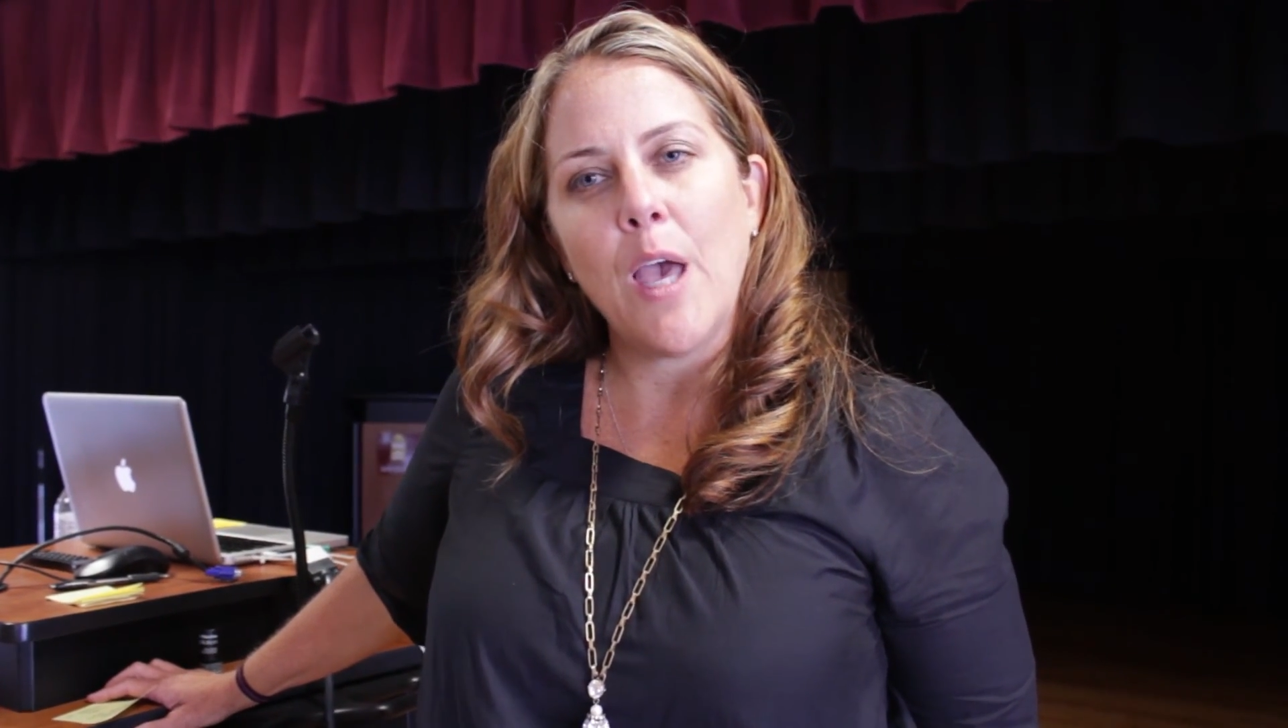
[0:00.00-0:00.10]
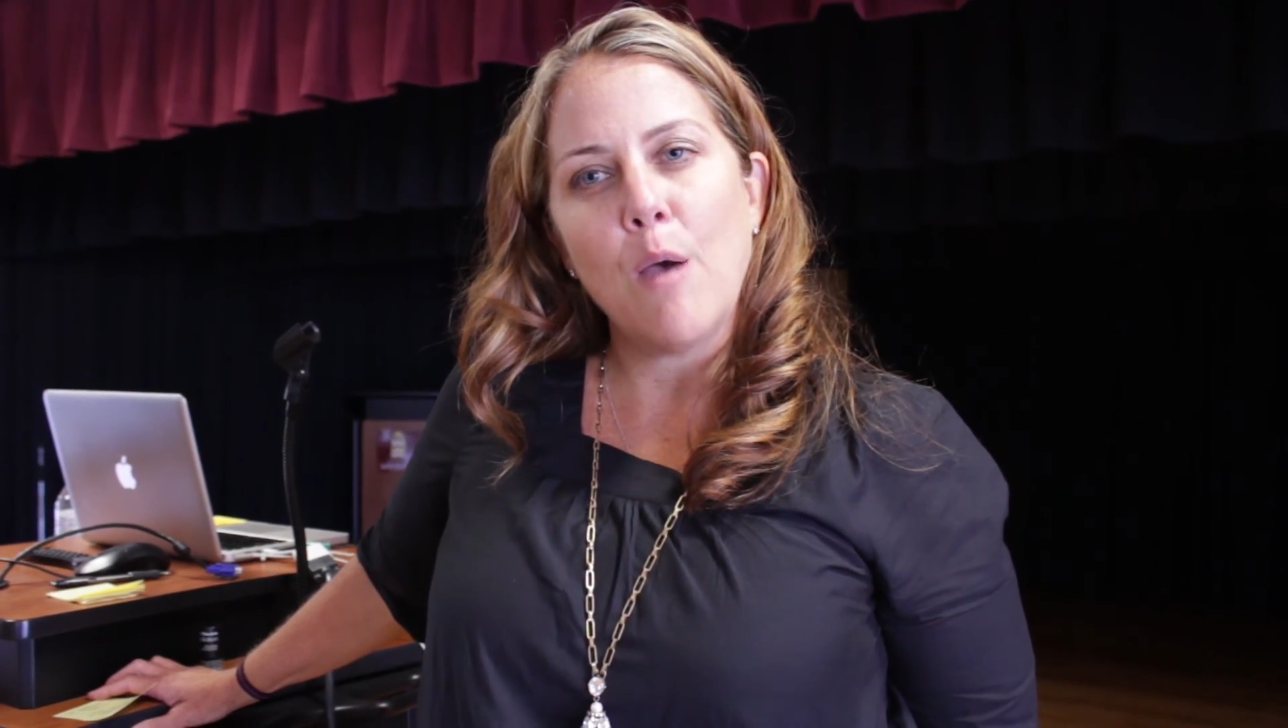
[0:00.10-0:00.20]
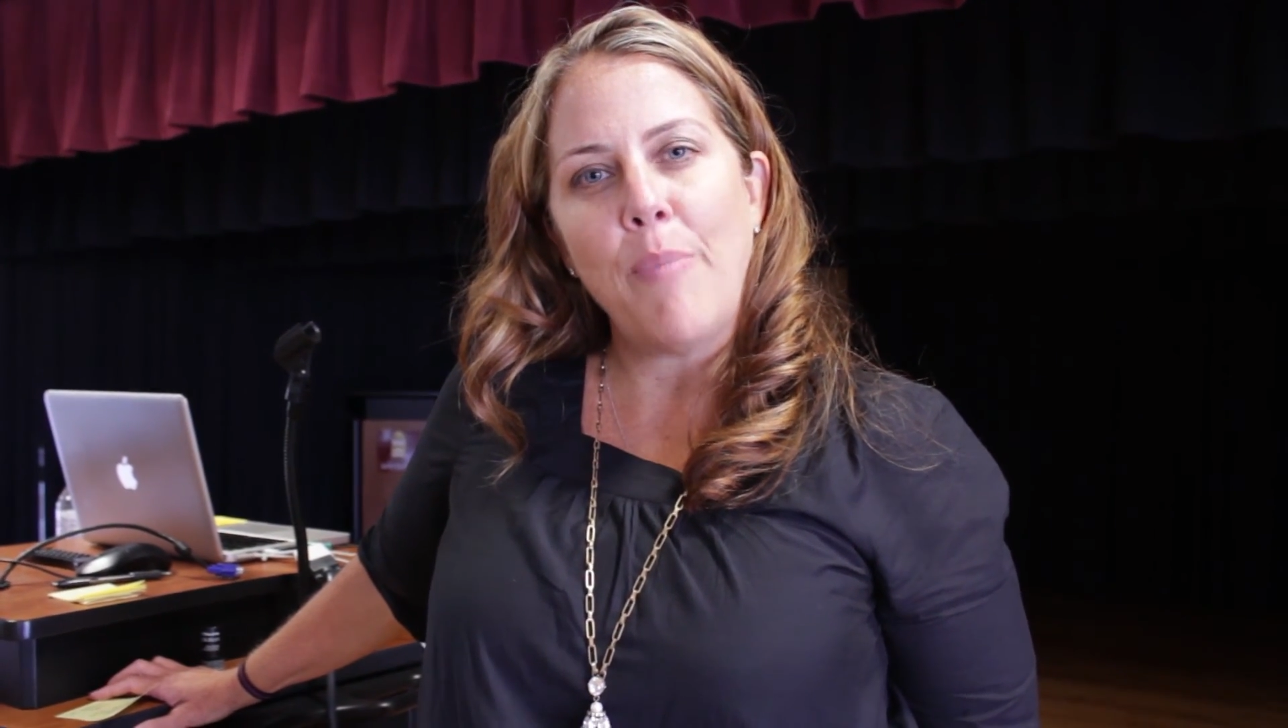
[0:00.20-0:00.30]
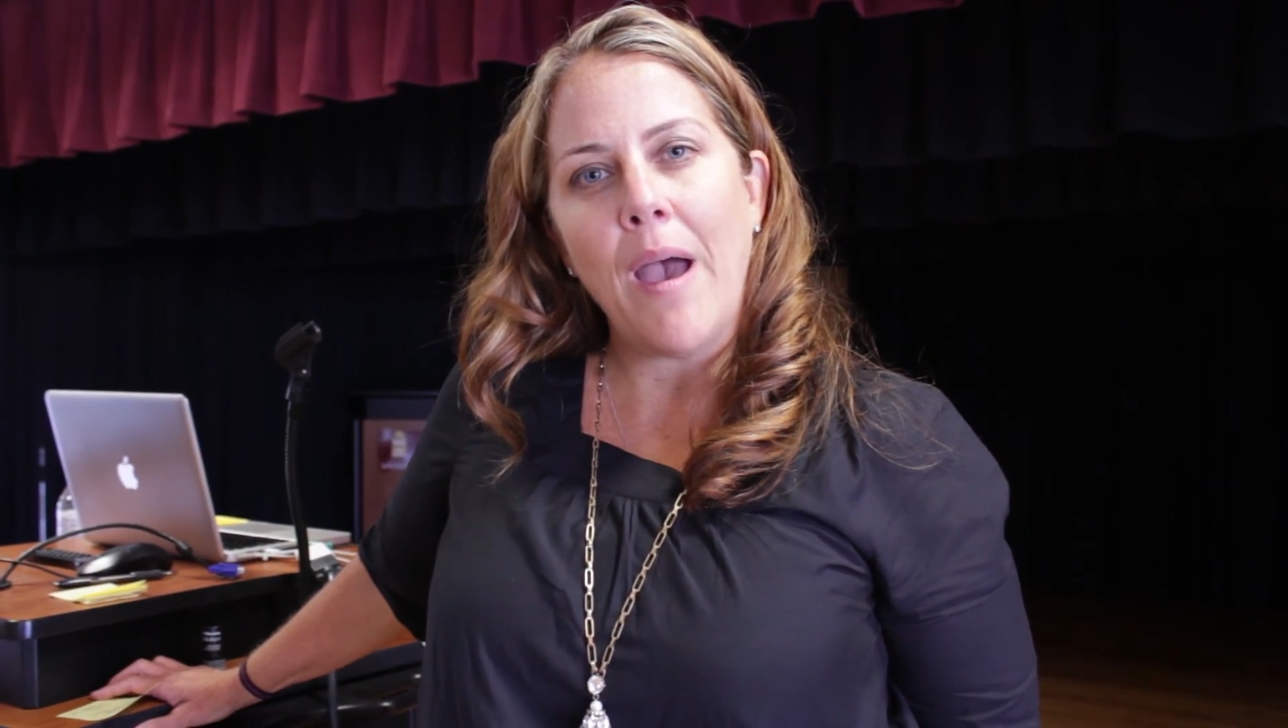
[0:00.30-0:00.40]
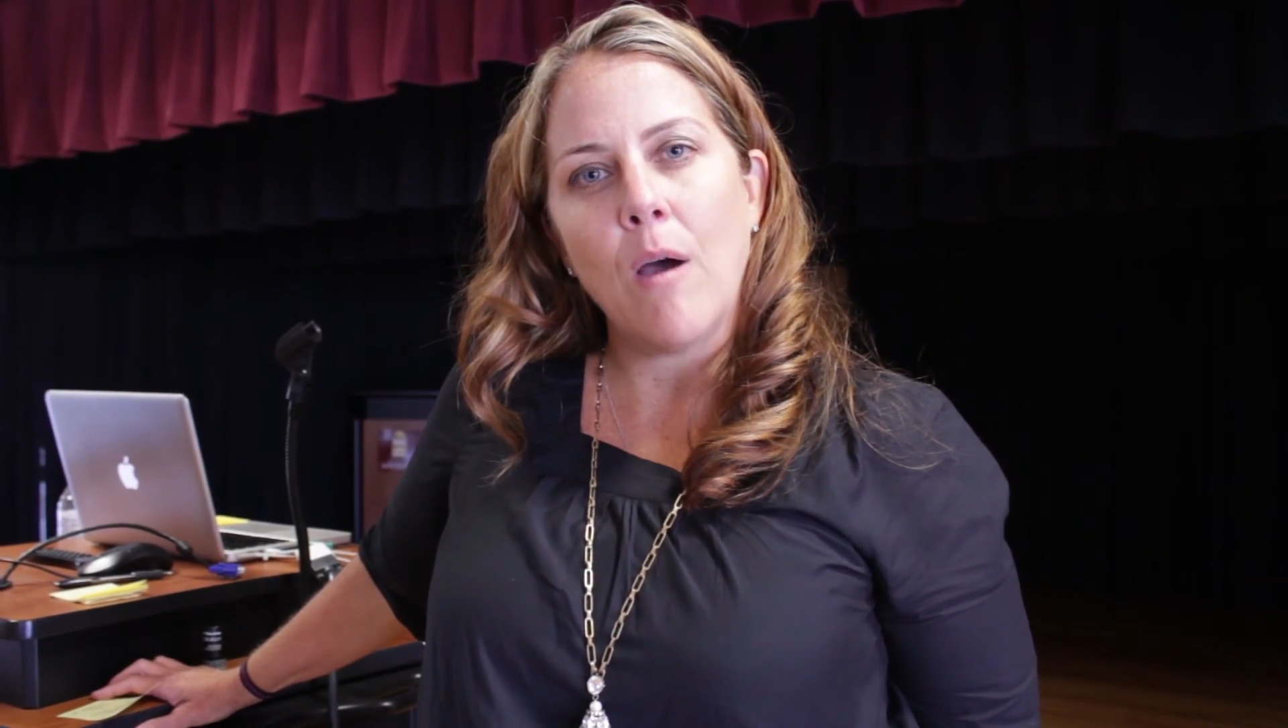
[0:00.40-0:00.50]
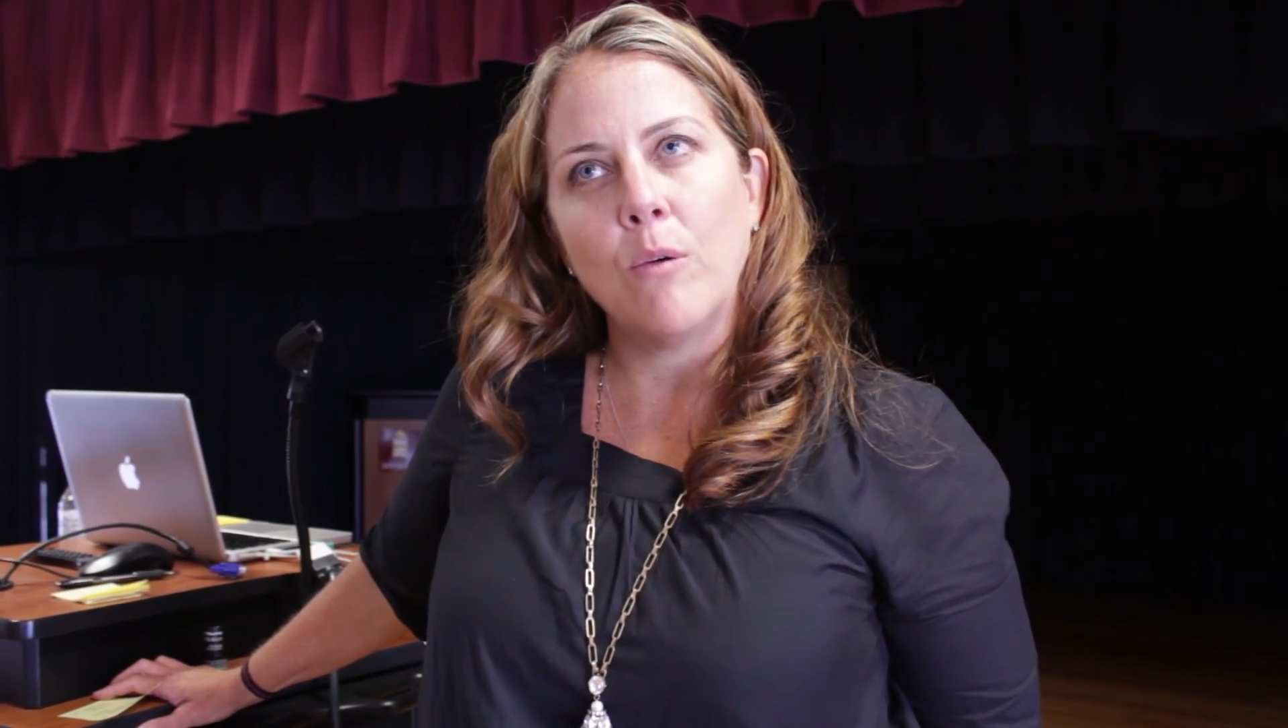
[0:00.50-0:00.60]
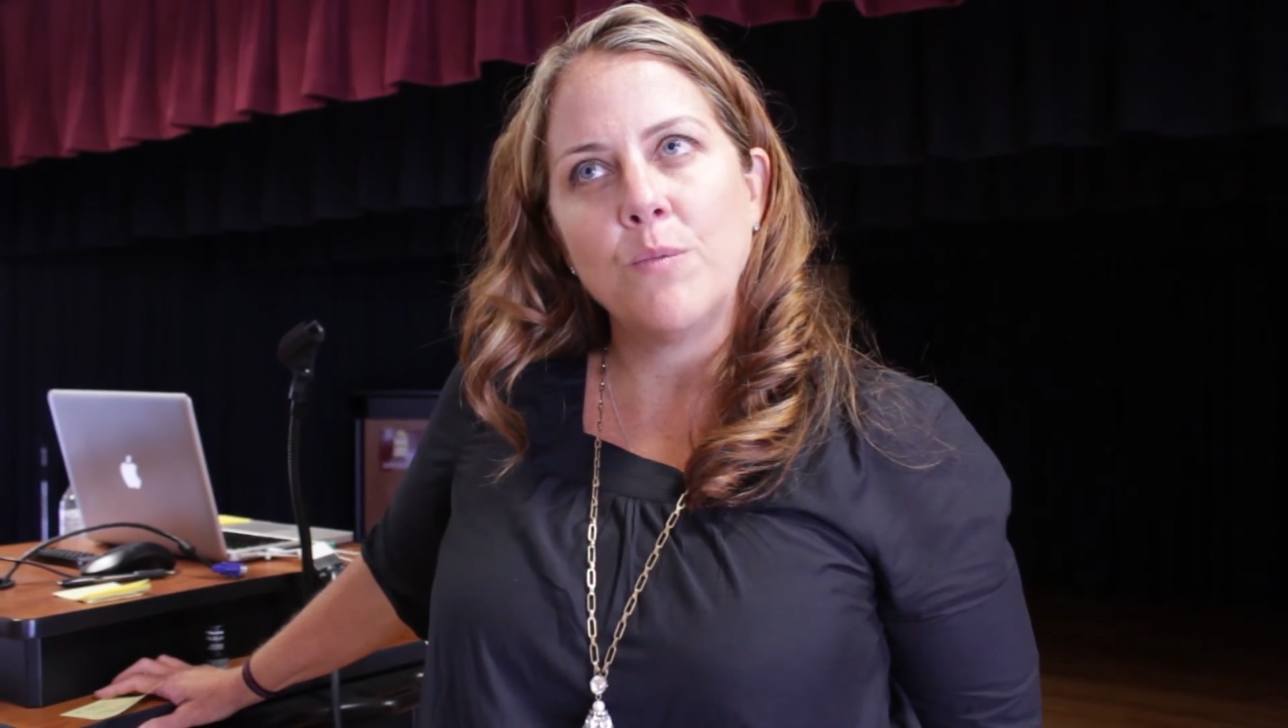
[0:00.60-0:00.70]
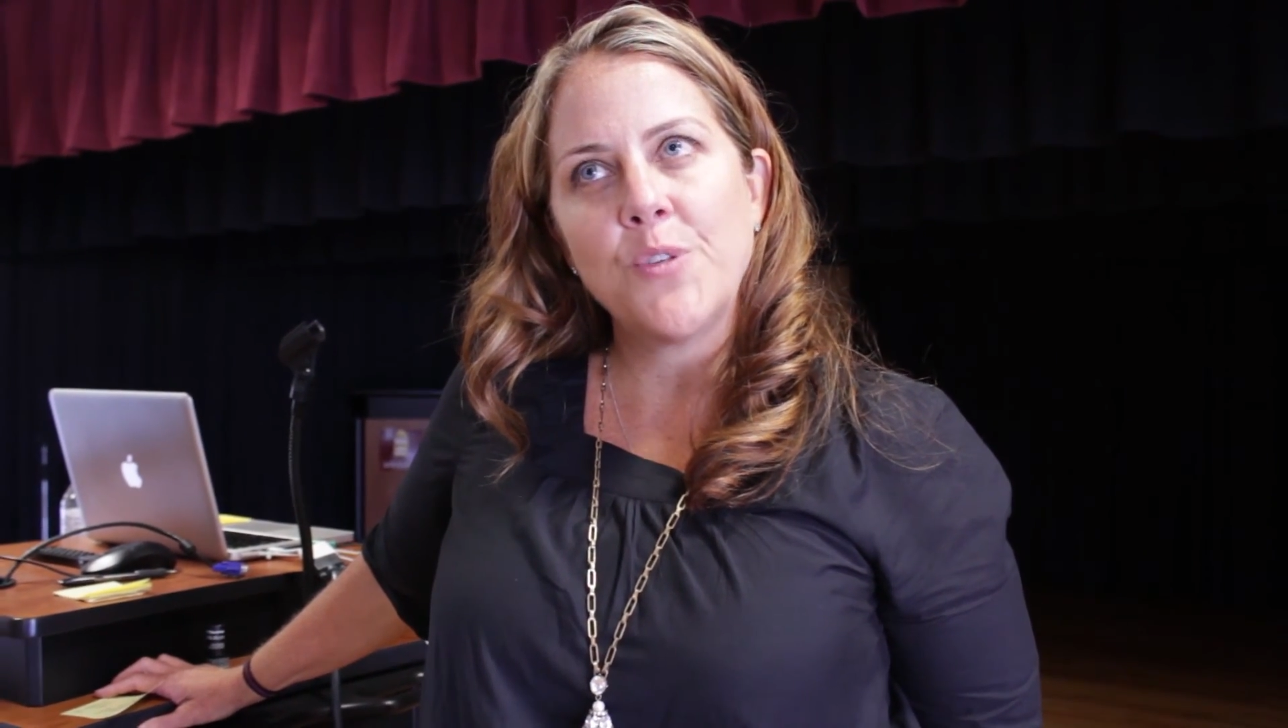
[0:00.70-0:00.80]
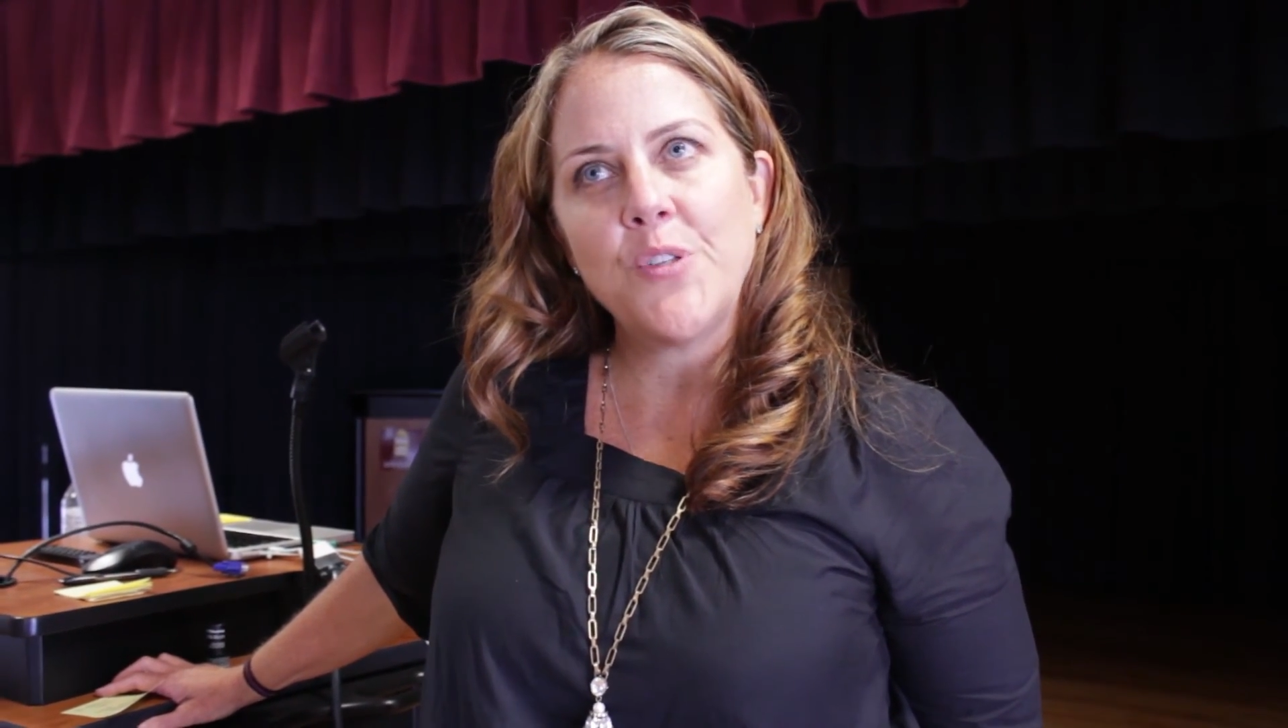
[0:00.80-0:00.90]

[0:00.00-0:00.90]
about